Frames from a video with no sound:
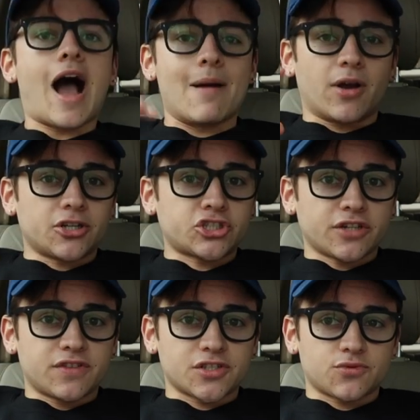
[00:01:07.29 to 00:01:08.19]
I'm not sure
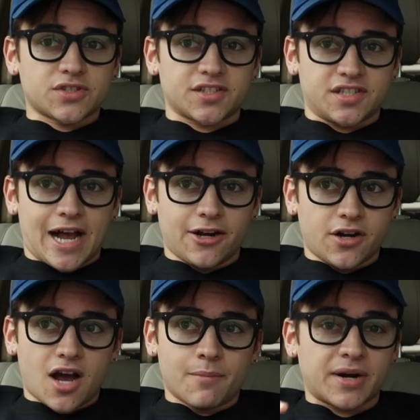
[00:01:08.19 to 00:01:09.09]
if this was a sign or
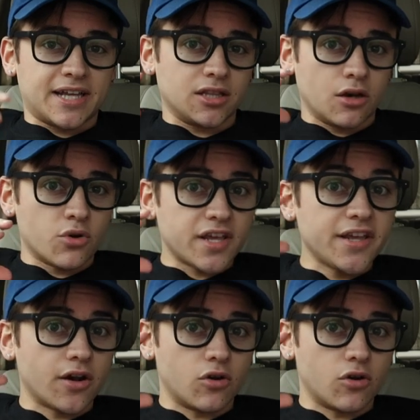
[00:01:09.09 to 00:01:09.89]
not, but I low-key